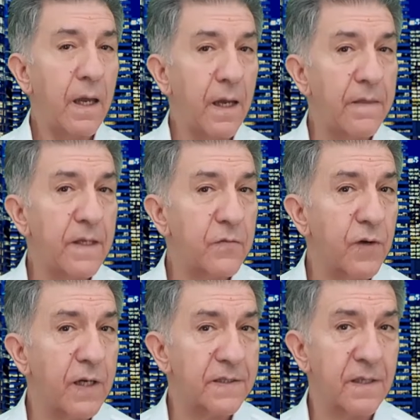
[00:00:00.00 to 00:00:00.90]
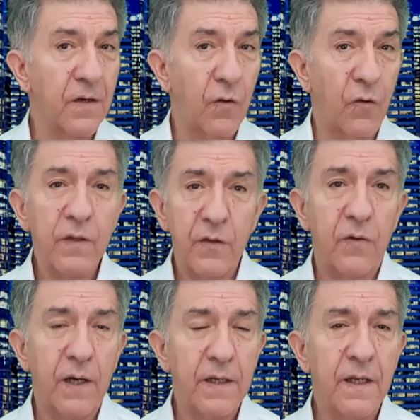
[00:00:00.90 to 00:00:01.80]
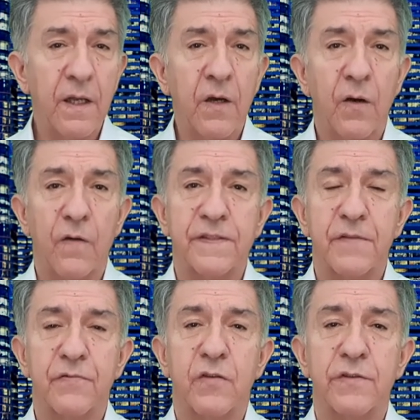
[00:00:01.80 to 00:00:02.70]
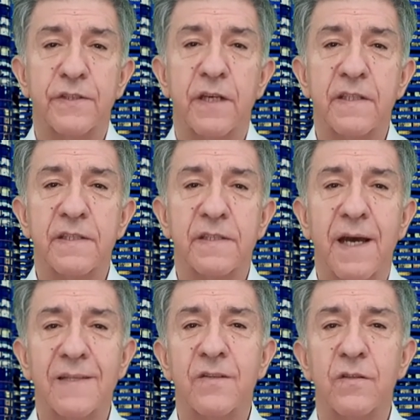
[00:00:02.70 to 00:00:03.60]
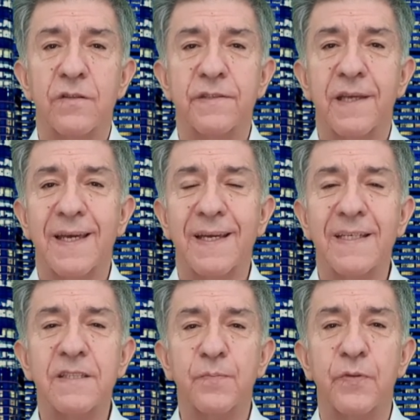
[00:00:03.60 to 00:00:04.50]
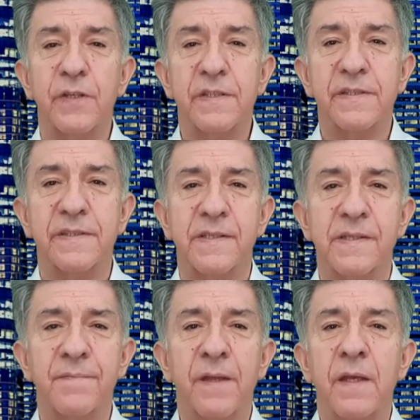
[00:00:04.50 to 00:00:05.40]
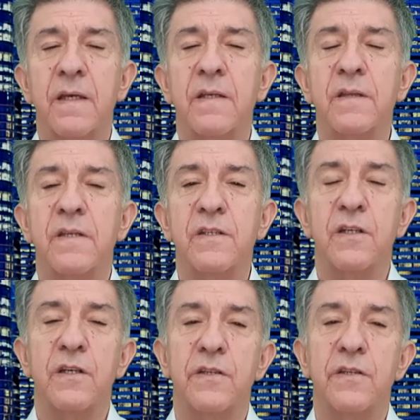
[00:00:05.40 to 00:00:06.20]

And this was only one of several sex scandals against priests in the year